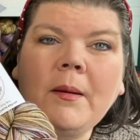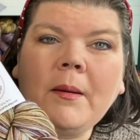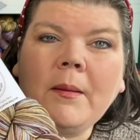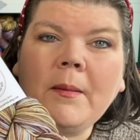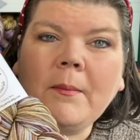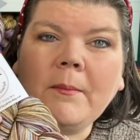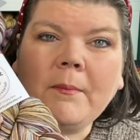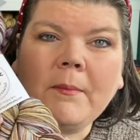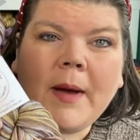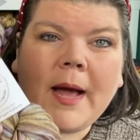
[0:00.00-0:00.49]

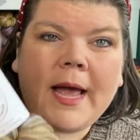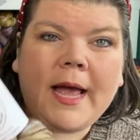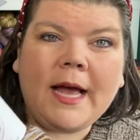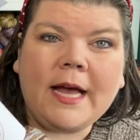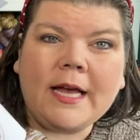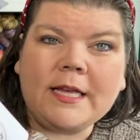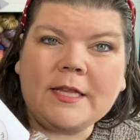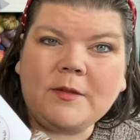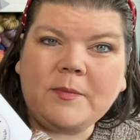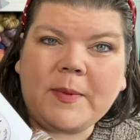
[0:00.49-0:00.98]
My
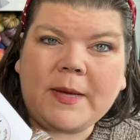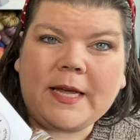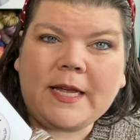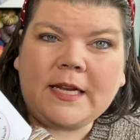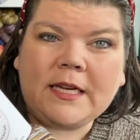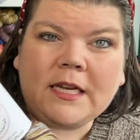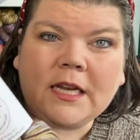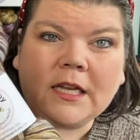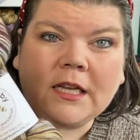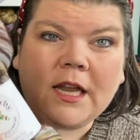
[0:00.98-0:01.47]

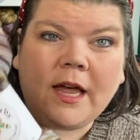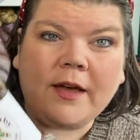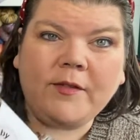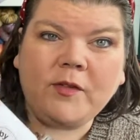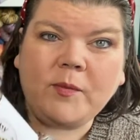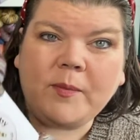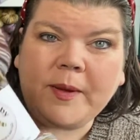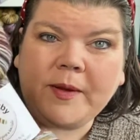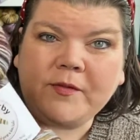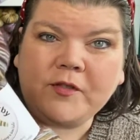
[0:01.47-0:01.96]
husband
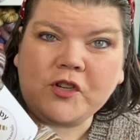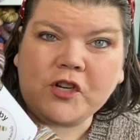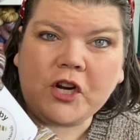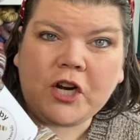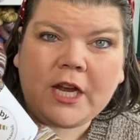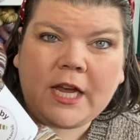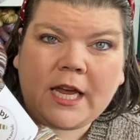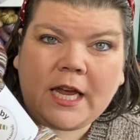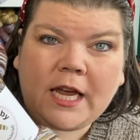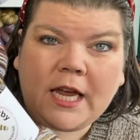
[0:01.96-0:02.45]
loves beef
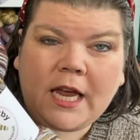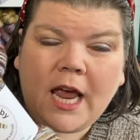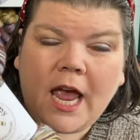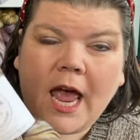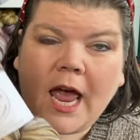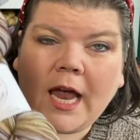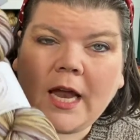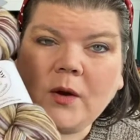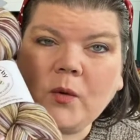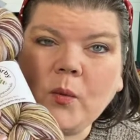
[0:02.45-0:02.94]
jerky,
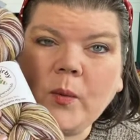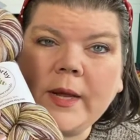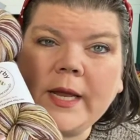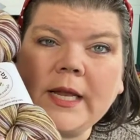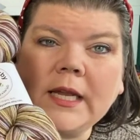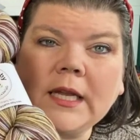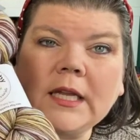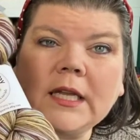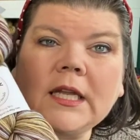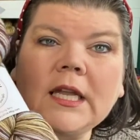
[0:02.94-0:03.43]
and we
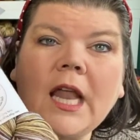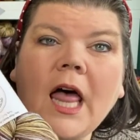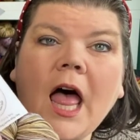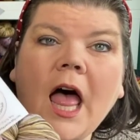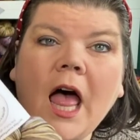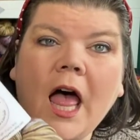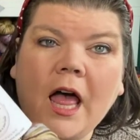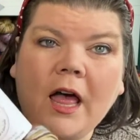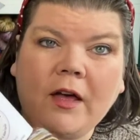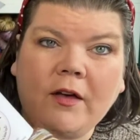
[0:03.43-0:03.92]

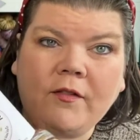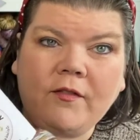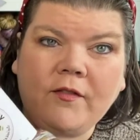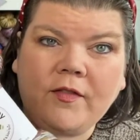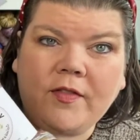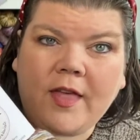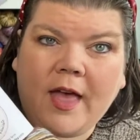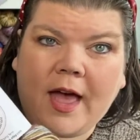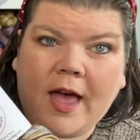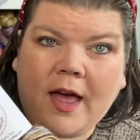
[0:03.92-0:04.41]
love
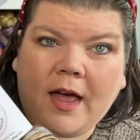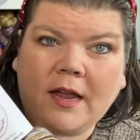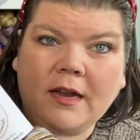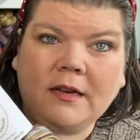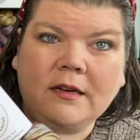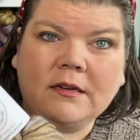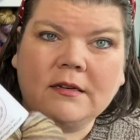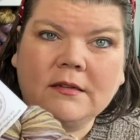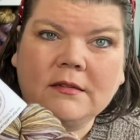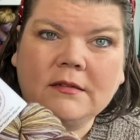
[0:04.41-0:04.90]
that
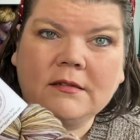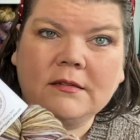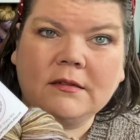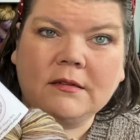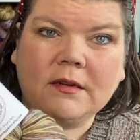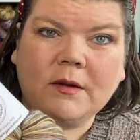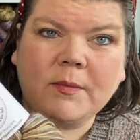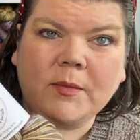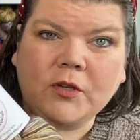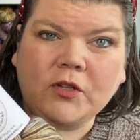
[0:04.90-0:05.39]

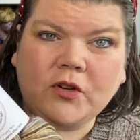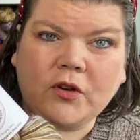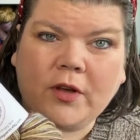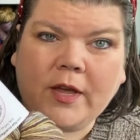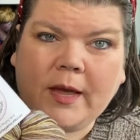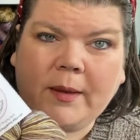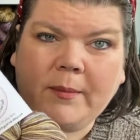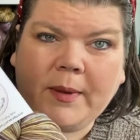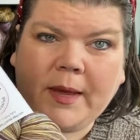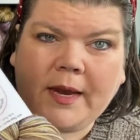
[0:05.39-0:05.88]
commercial
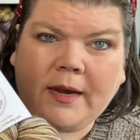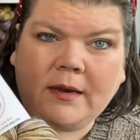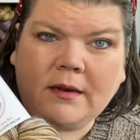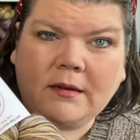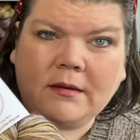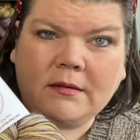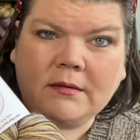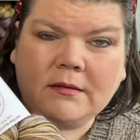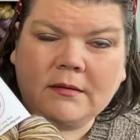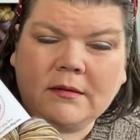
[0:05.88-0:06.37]
campaign.
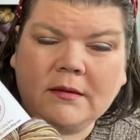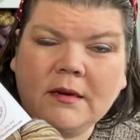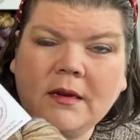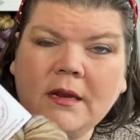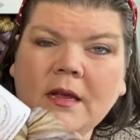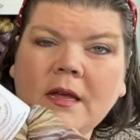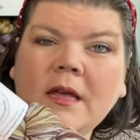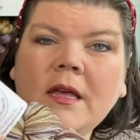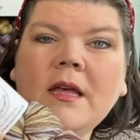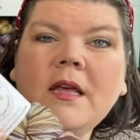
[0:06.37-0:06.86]

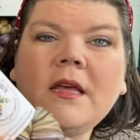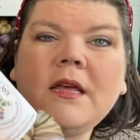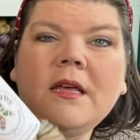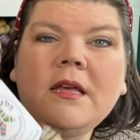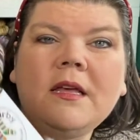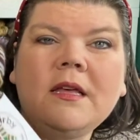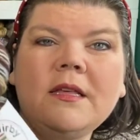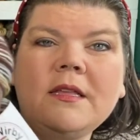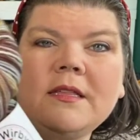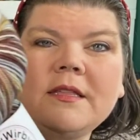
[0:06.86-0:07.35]

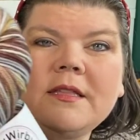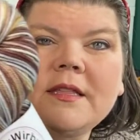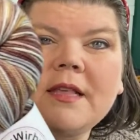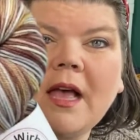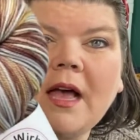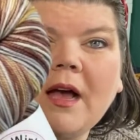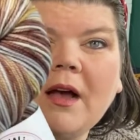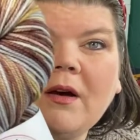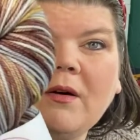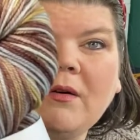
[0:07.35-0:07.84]

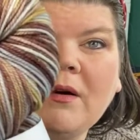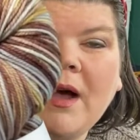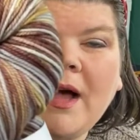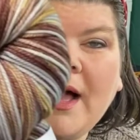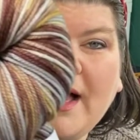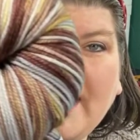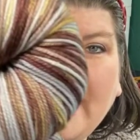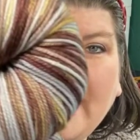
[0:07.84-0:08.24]
So I